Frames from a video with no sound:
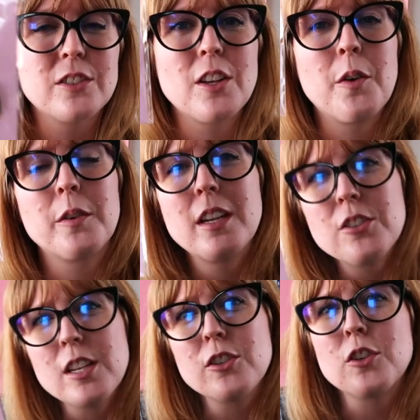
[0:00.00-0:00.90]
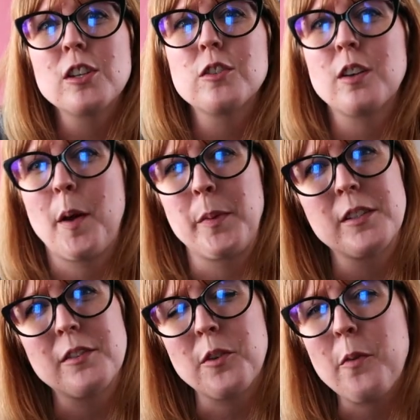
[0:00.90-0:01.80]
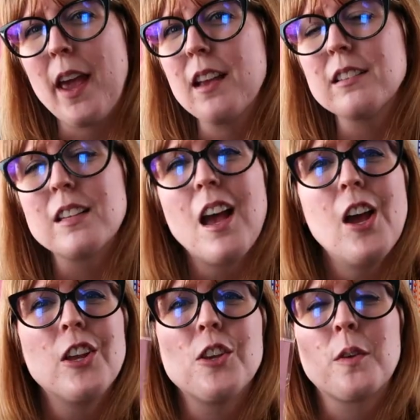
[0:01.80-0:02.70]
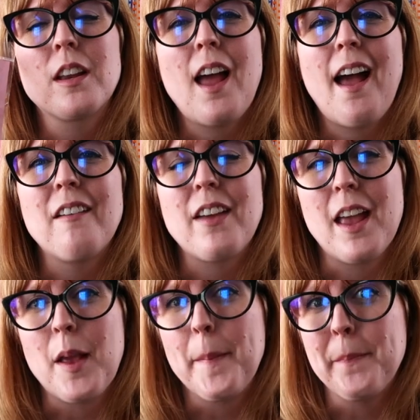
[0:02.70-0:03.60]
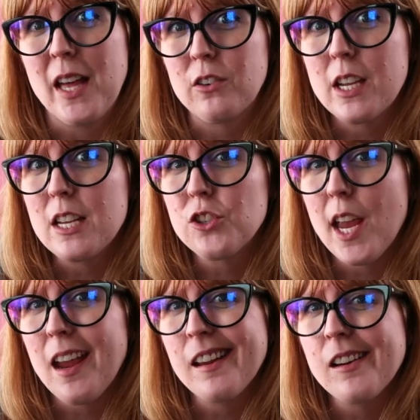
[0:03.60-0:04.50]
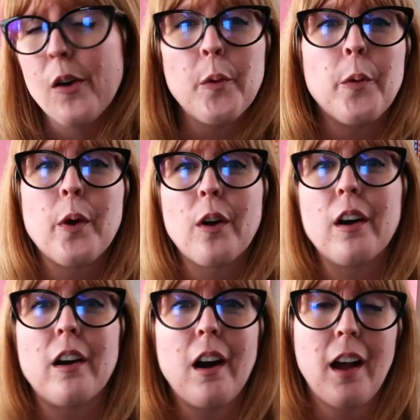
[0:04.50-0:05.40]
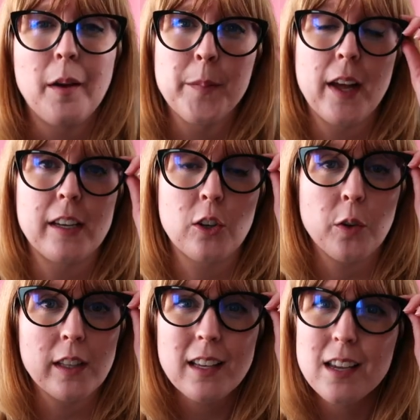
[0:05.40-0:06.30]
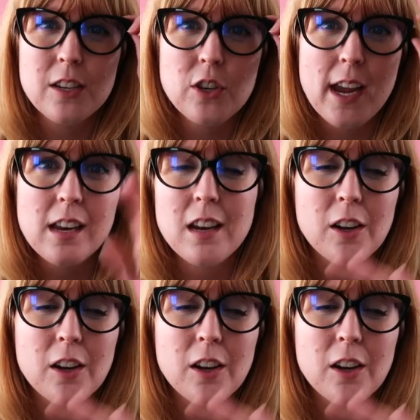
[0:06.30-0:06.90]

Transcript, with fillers: So keychains you can do a couple of different ways. You can have a metal keychain or um, an acrylic keychain.